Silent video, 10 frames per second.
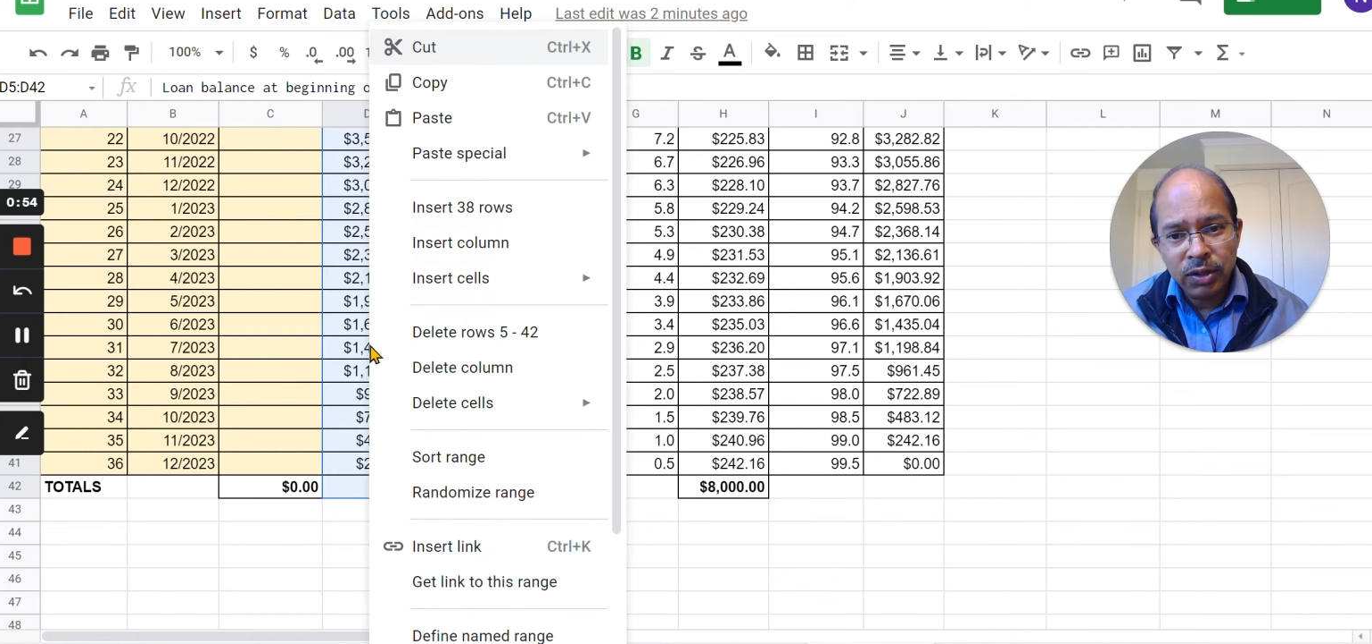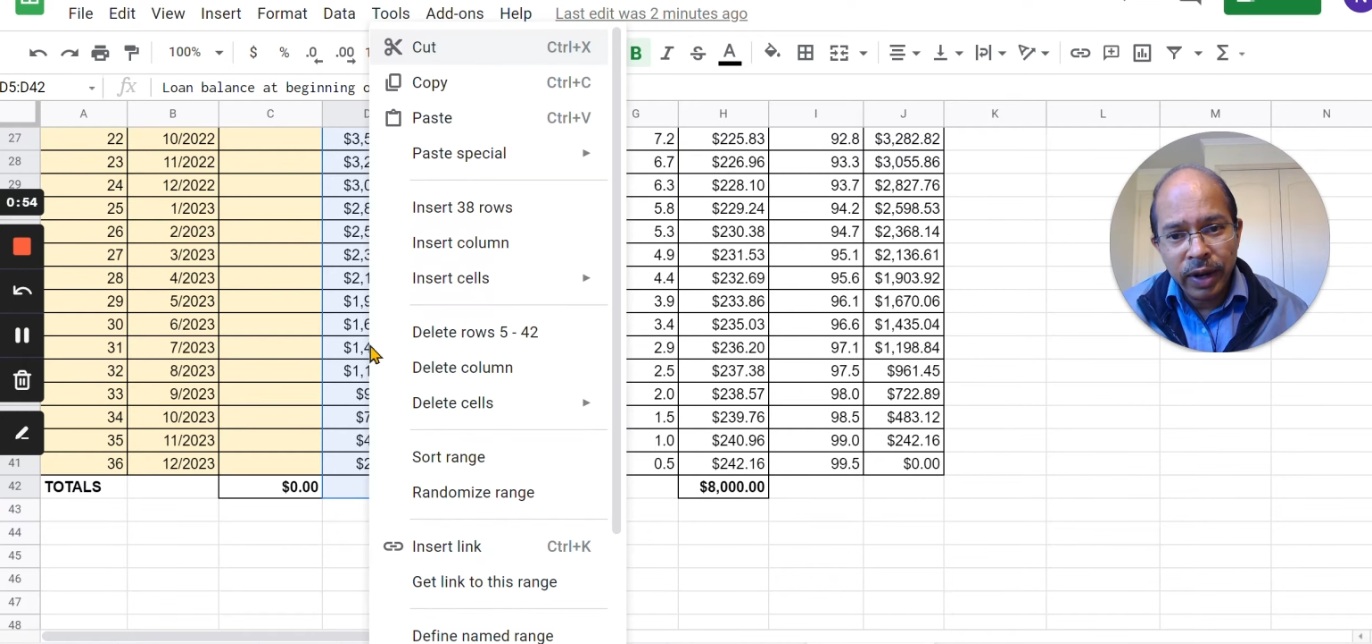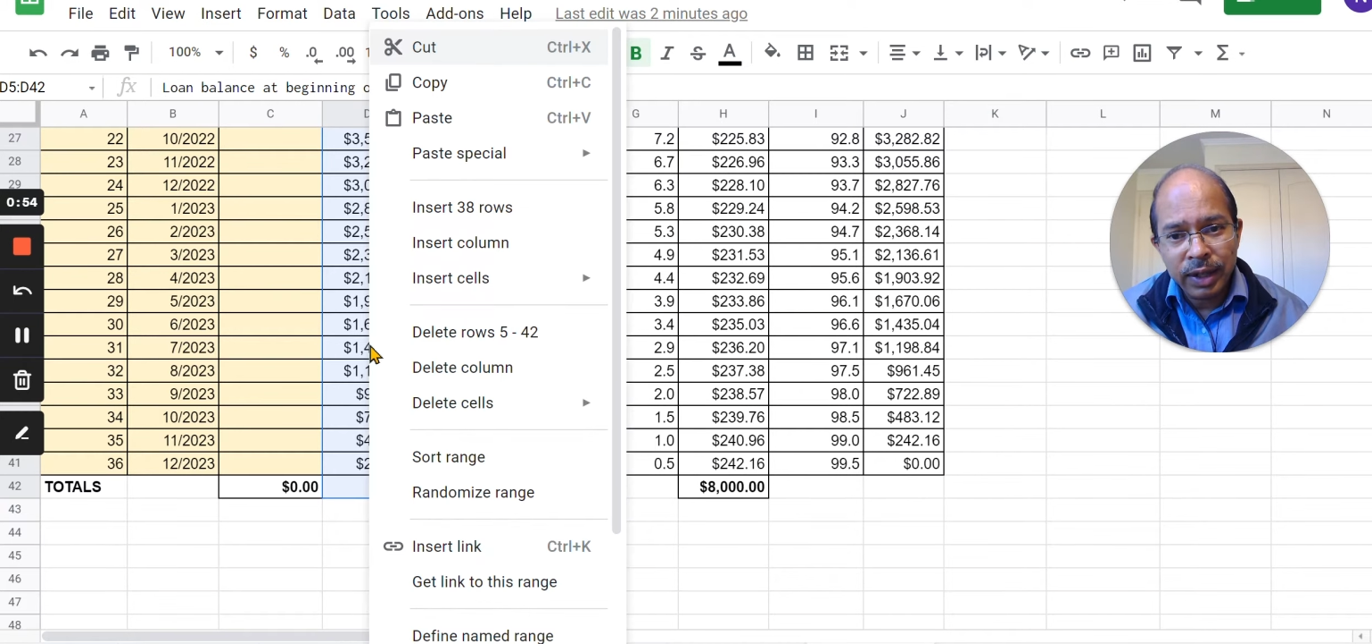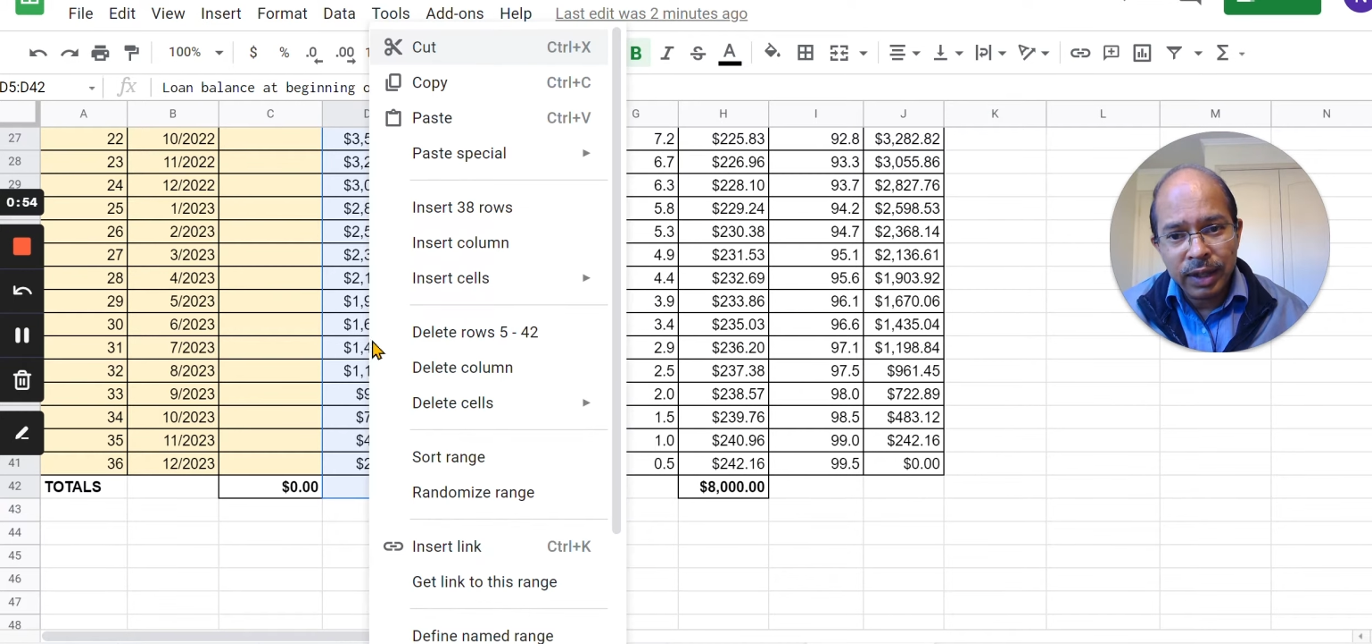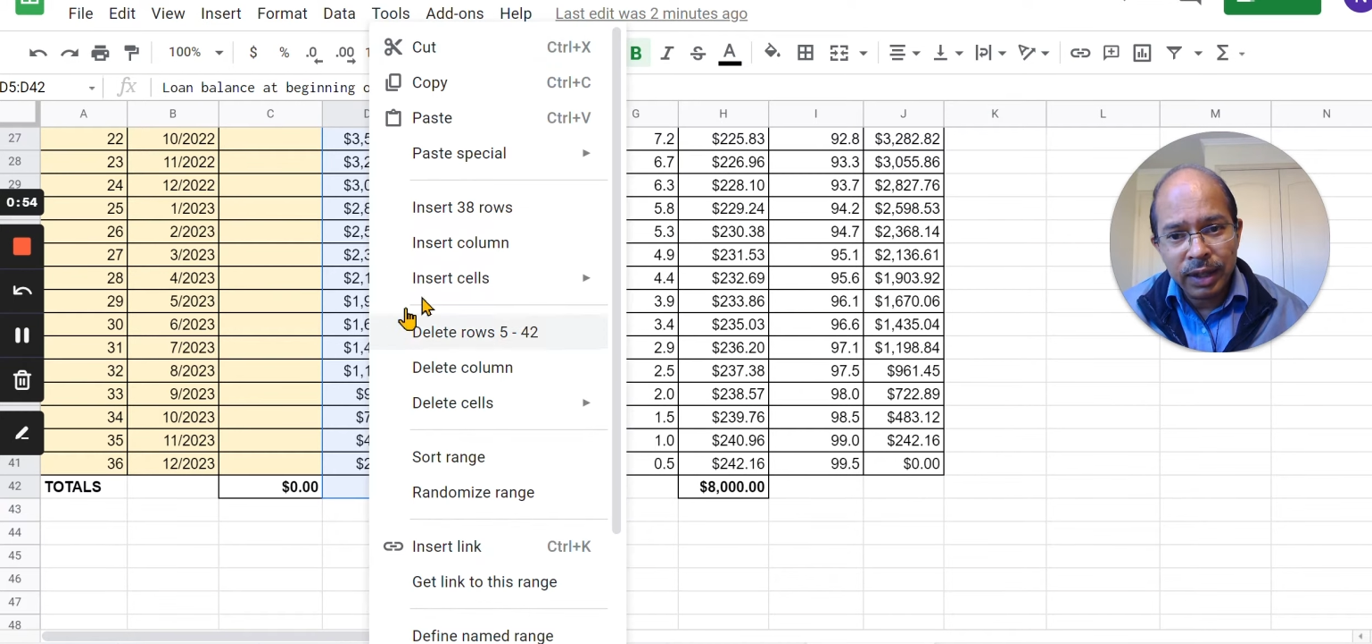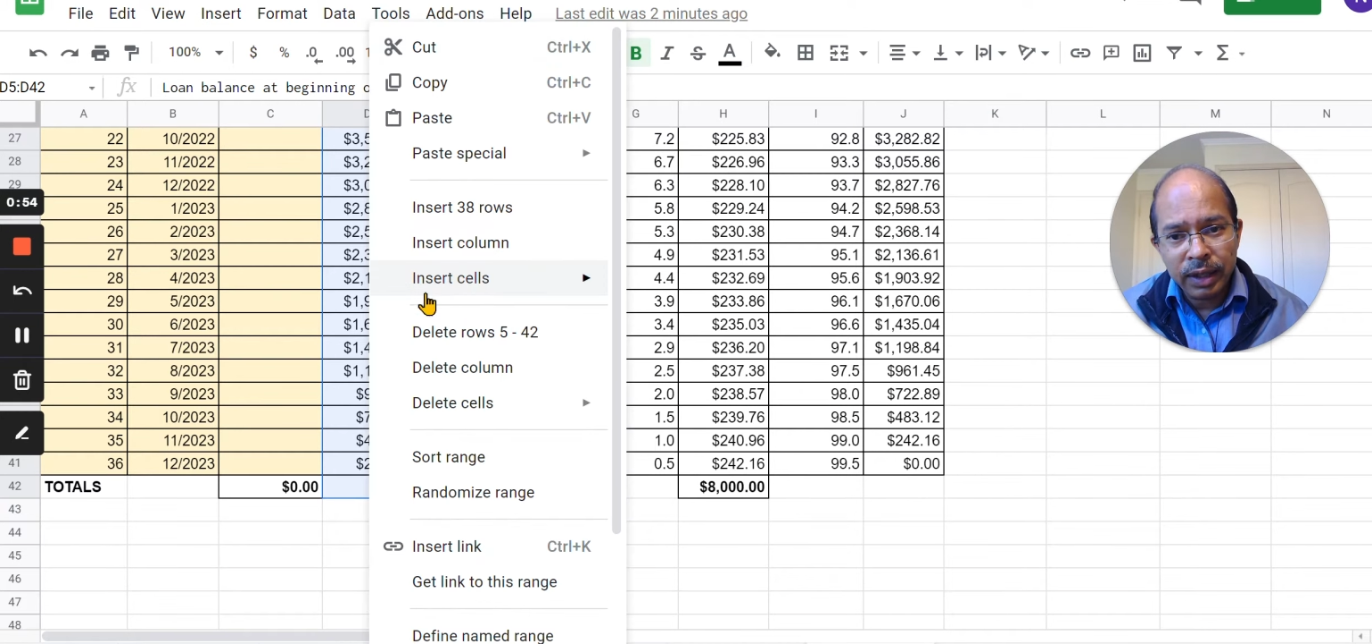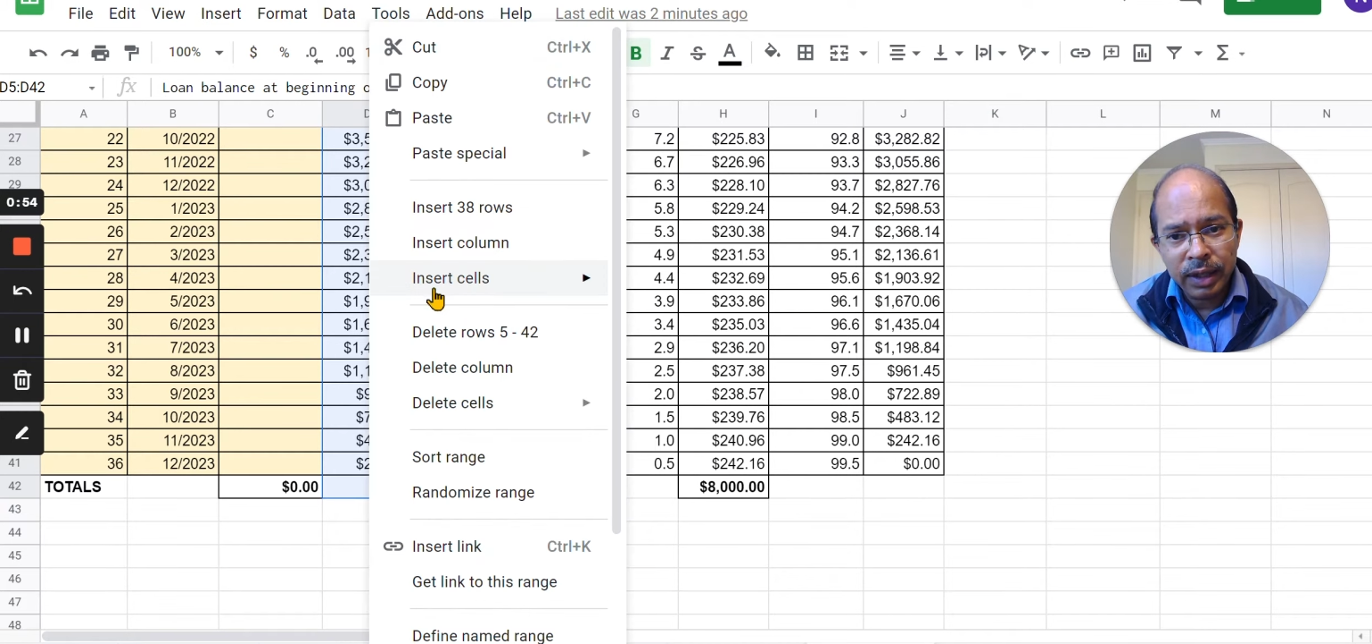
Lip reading: right click,